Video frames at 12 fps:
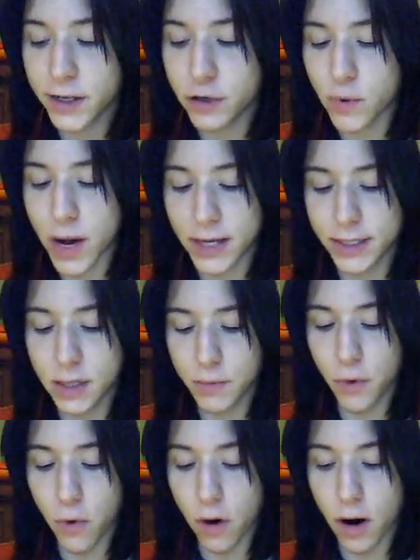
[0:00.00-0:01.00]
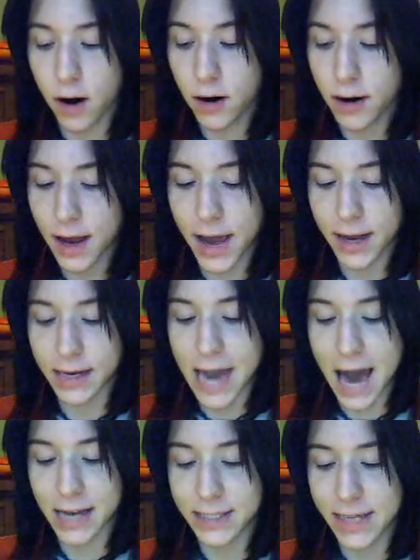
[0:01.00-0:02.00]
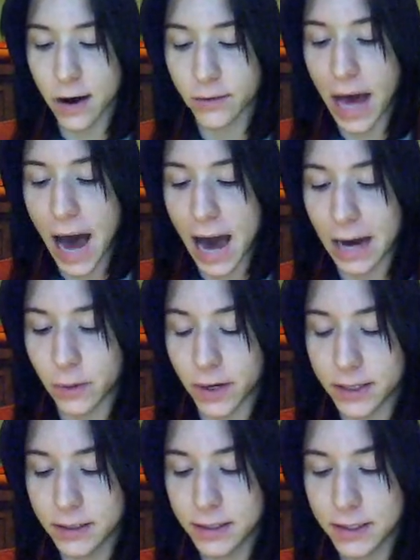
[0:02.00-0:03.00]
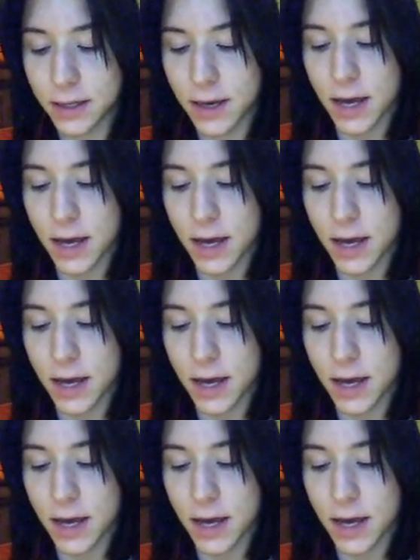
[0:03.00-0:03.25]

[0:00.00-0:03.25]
to raise the poor and cast down the high ones,